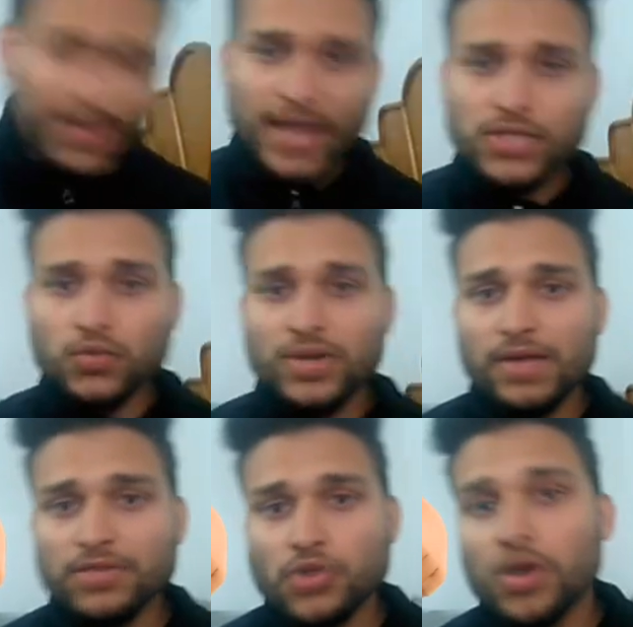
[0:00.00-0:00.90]
That's what
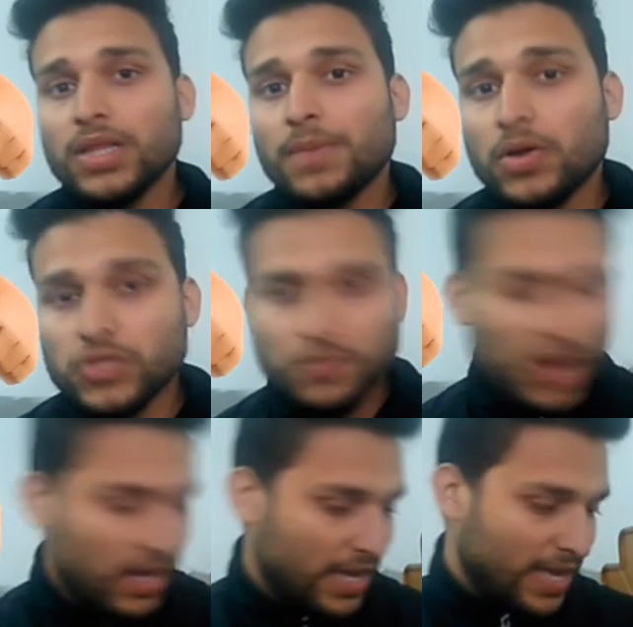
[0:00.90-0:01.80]
I was talking about,
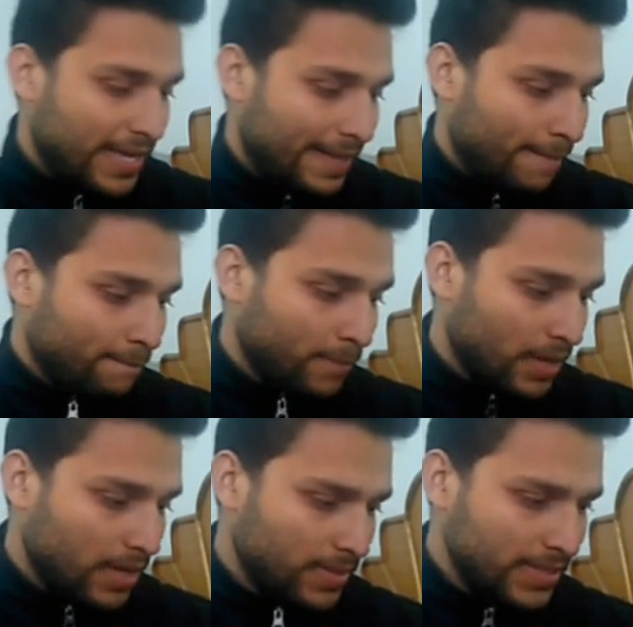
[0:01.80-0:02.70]
Sparky.
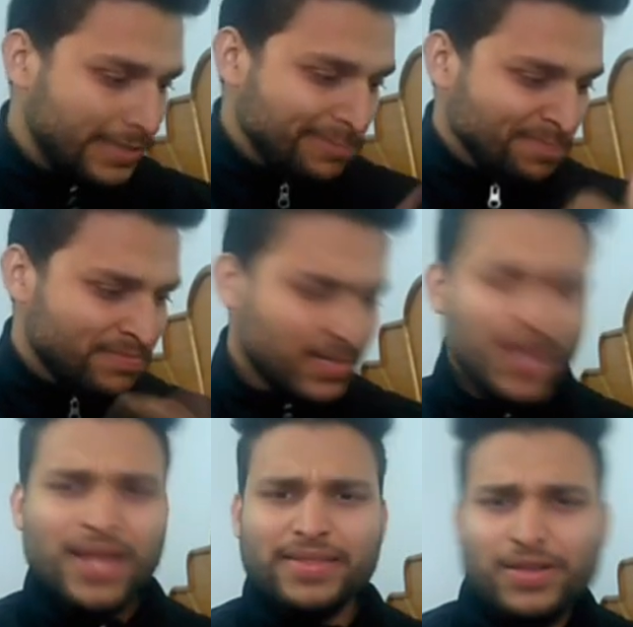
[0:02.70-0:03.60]
I mean,
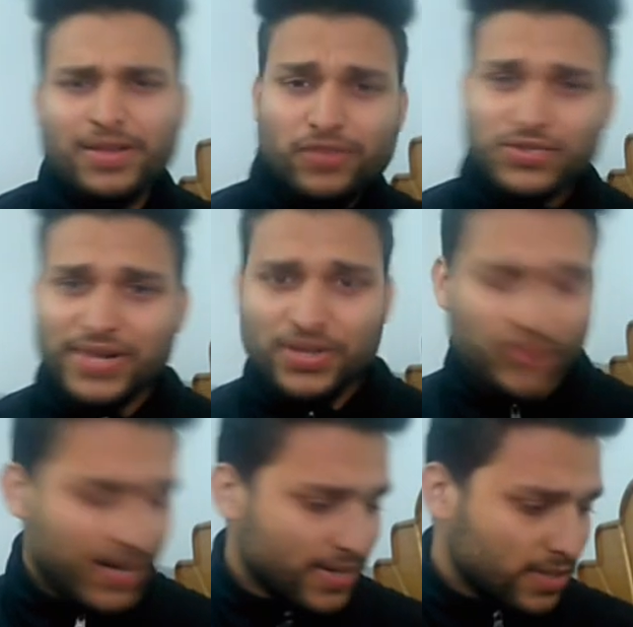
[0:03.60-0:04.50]
that was really
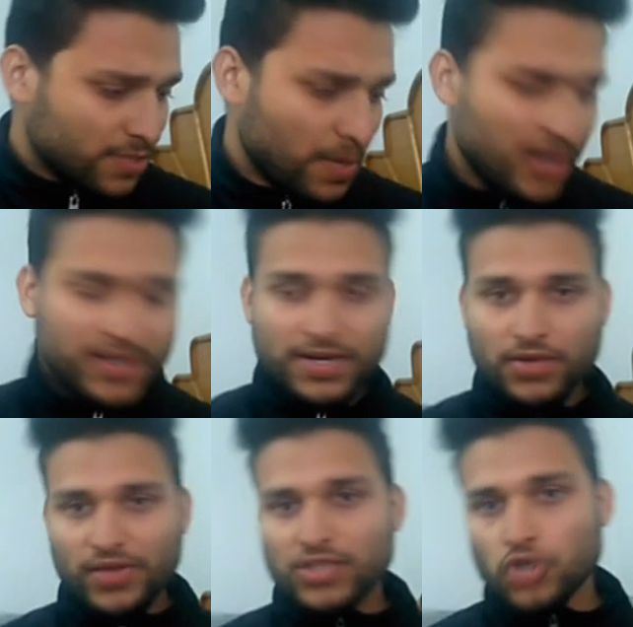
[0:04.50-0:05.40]
great. Sparky did a
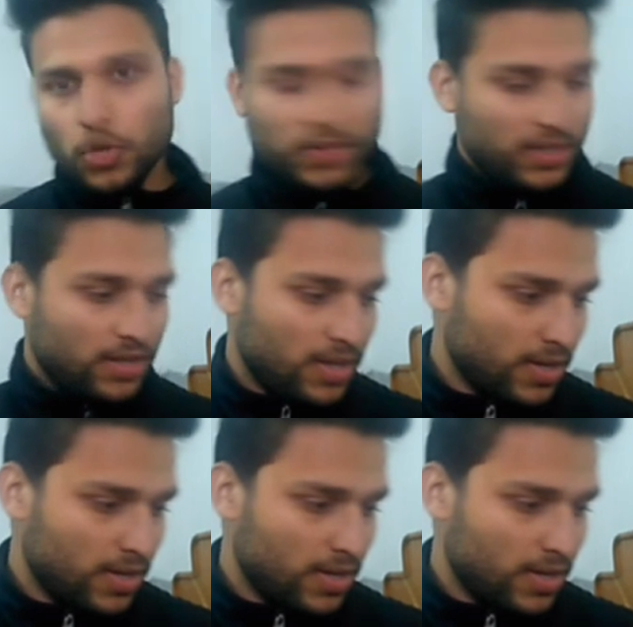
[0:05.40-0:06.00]
great job there.